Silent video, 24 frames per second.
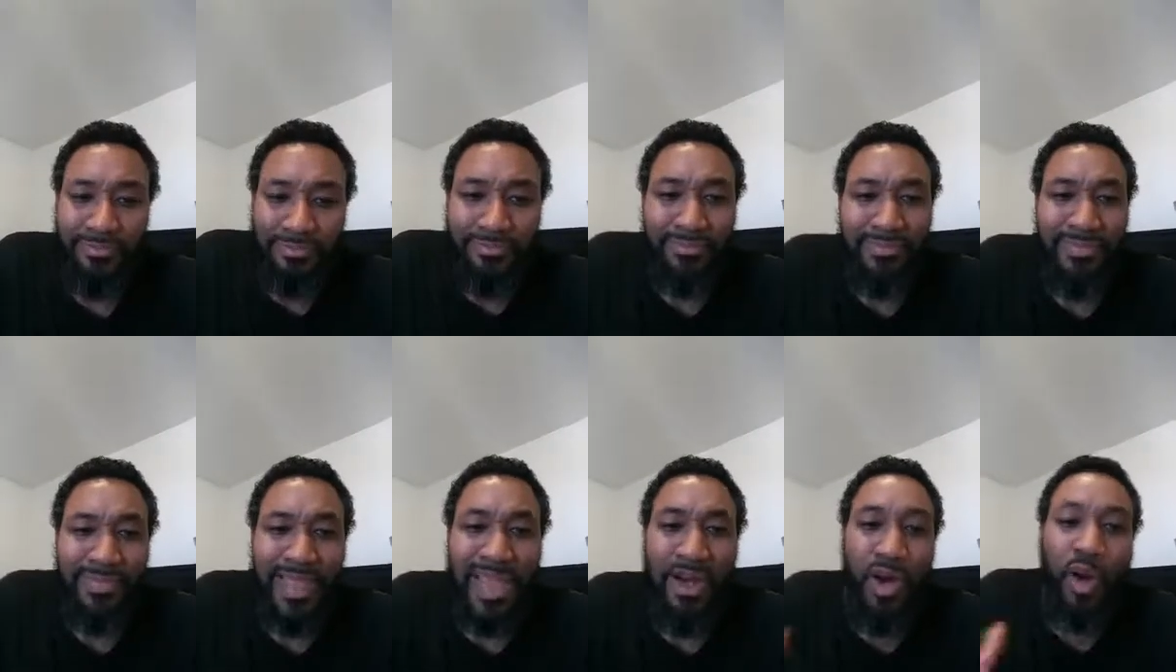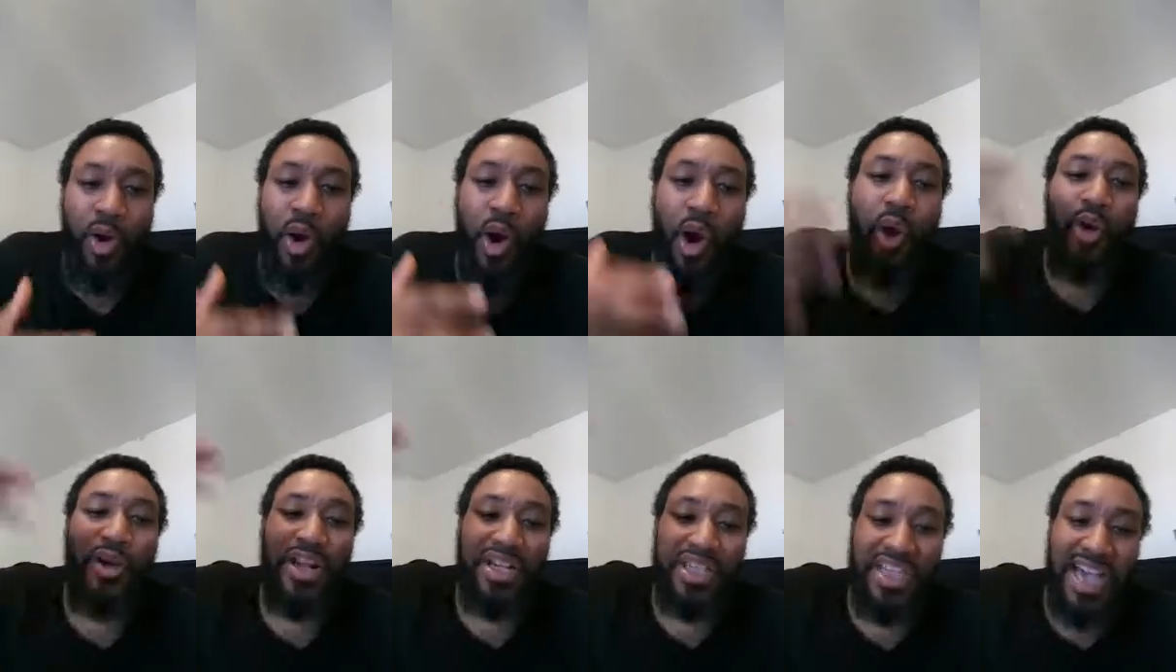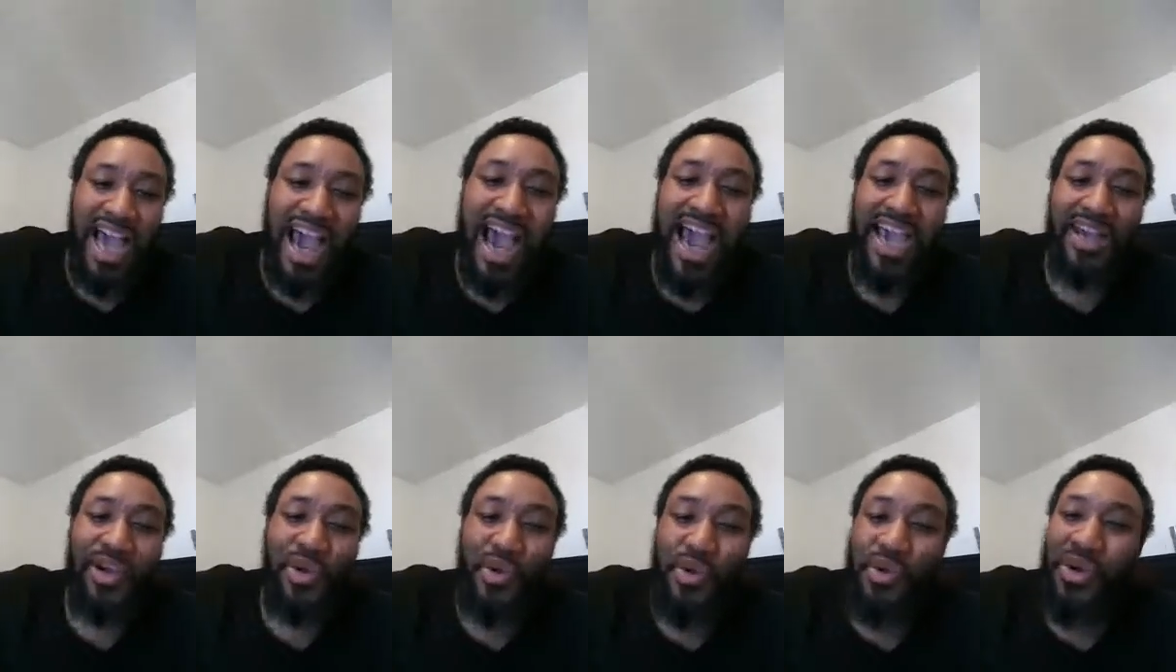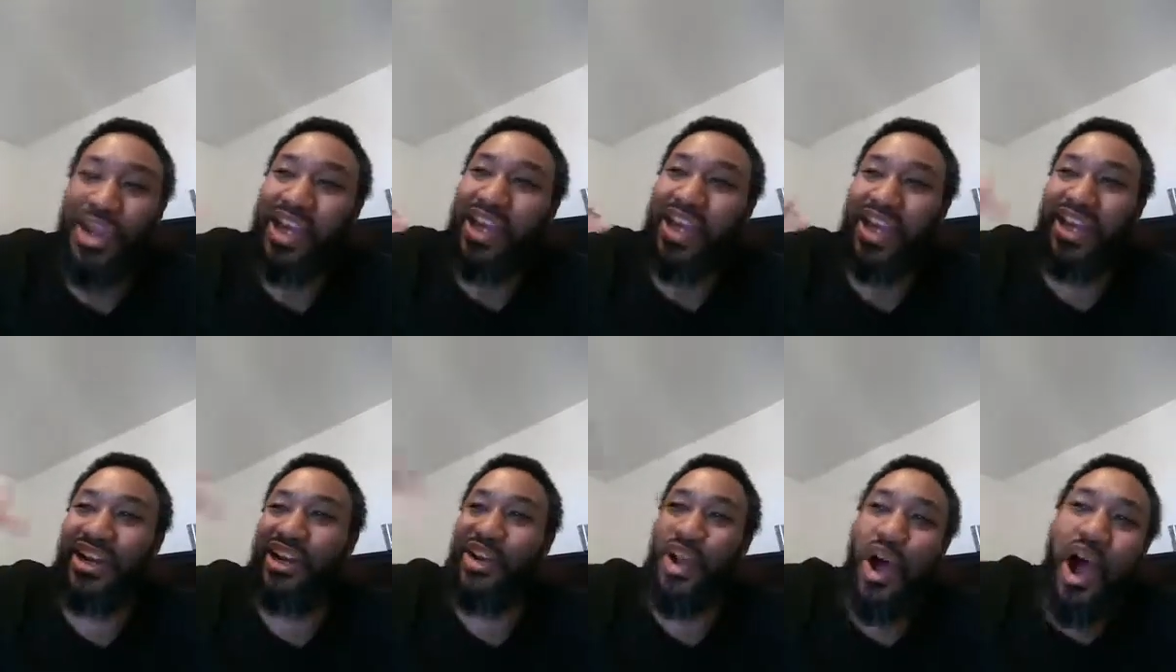They don't hold a title
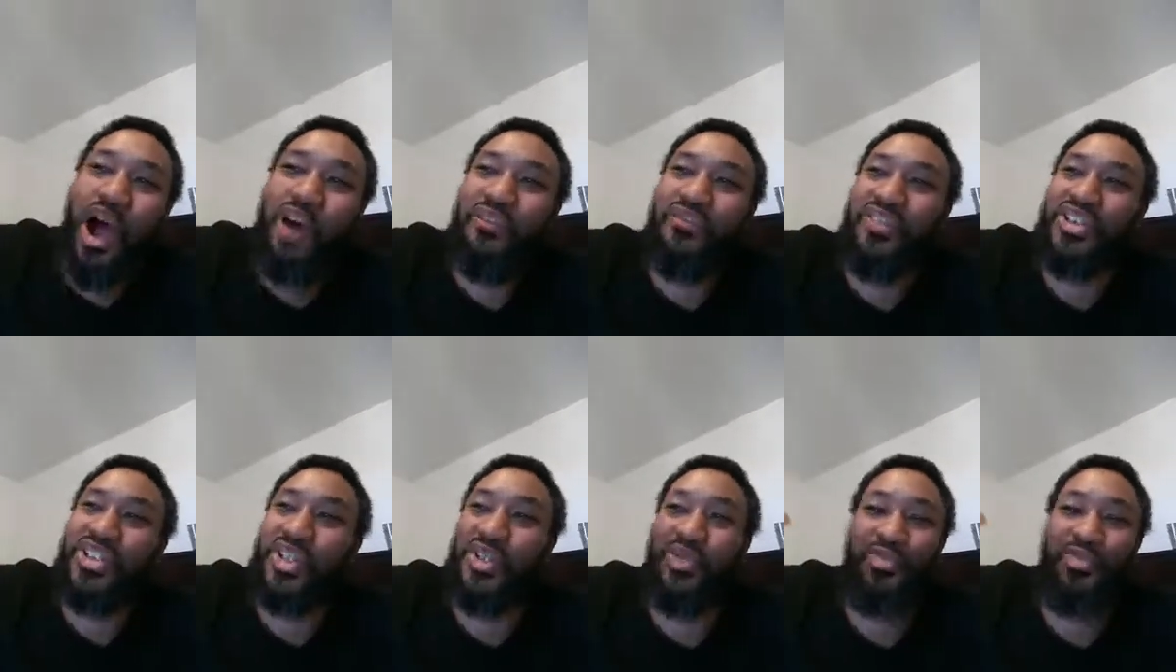in an office.